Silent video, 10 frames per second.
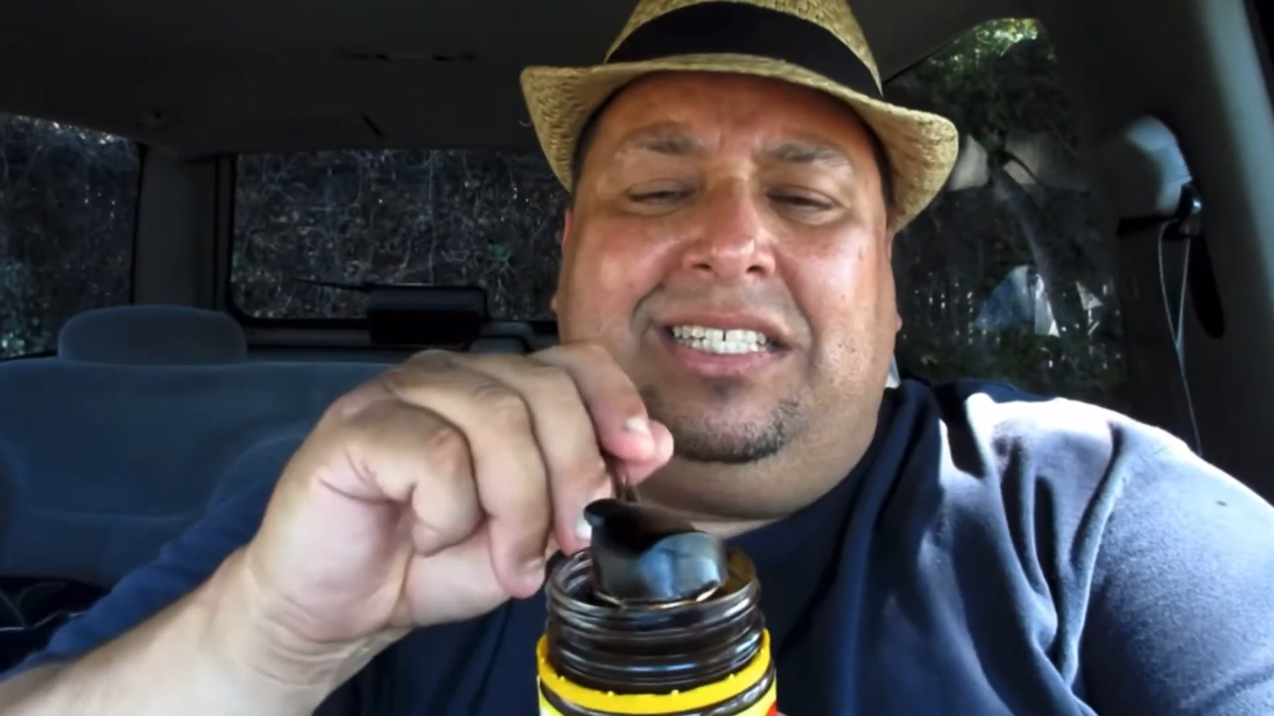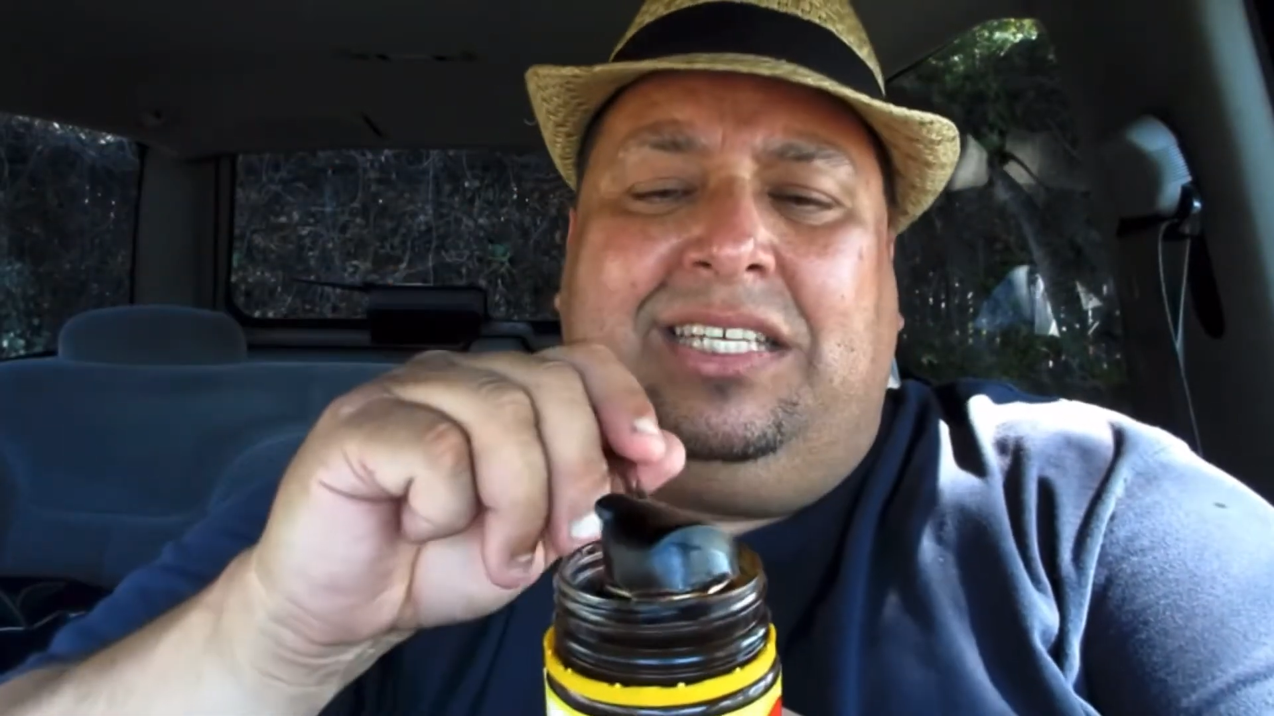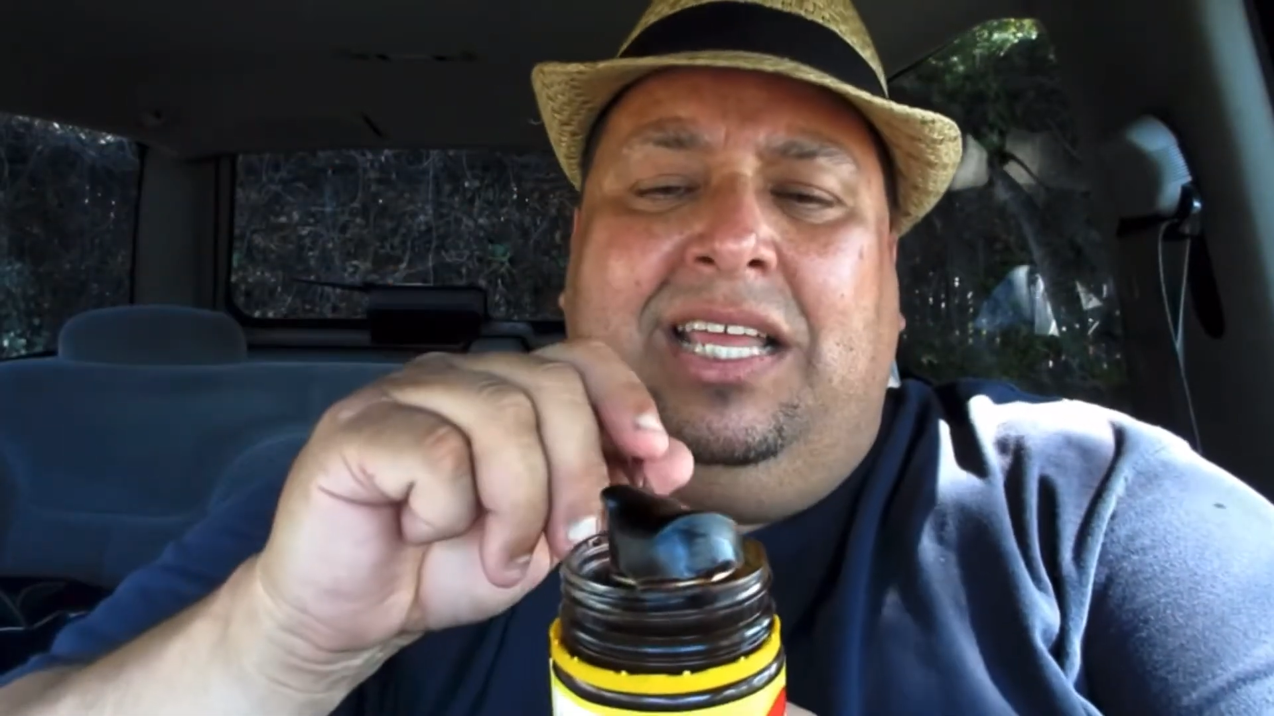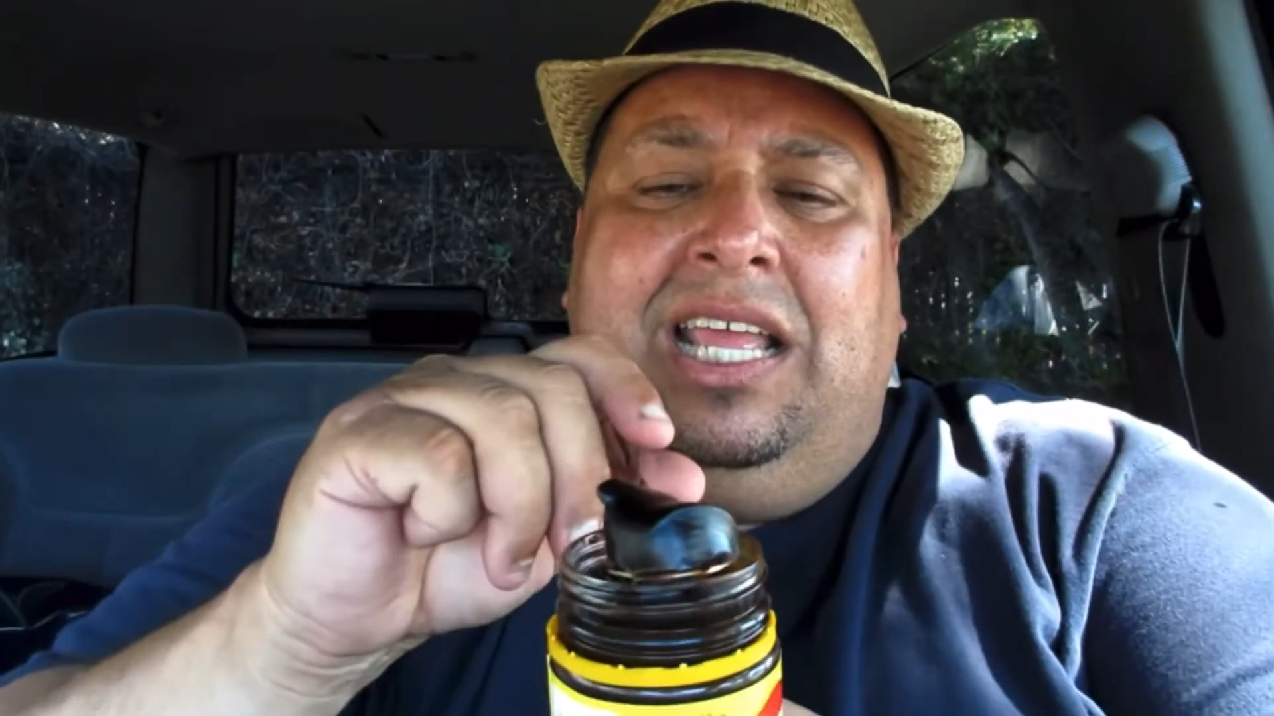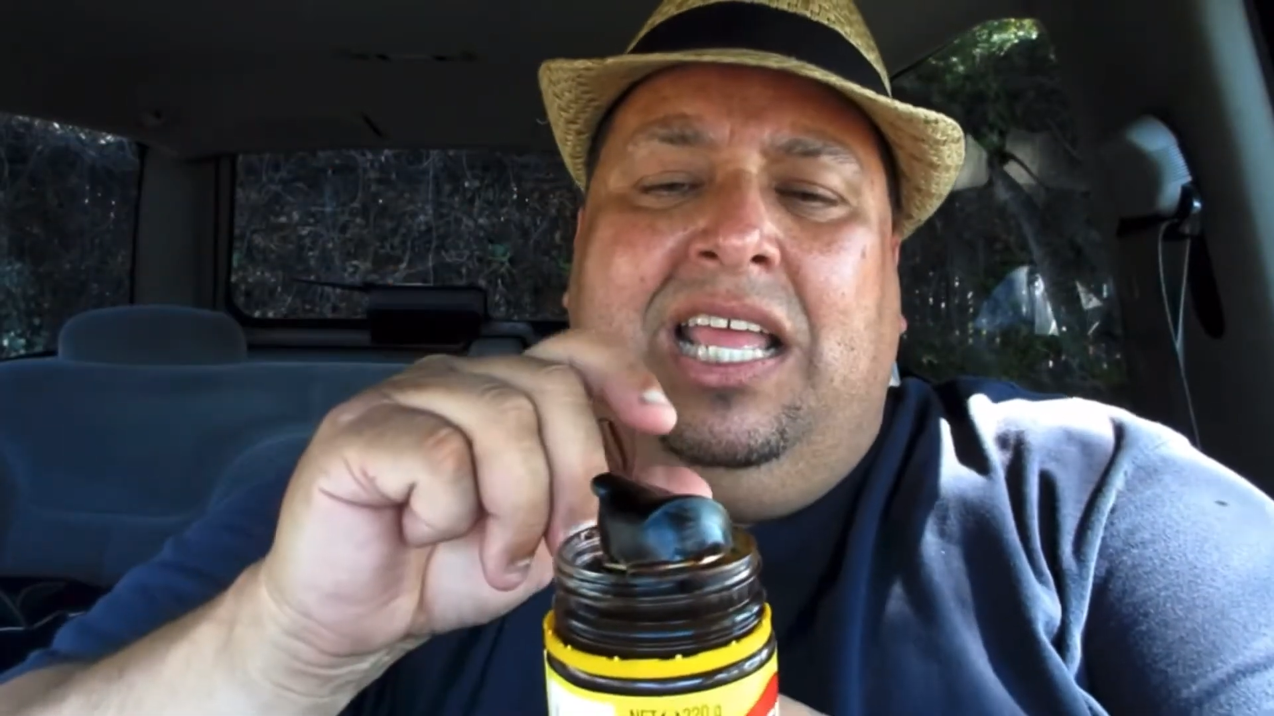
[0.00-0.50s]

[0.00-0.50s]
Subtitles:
as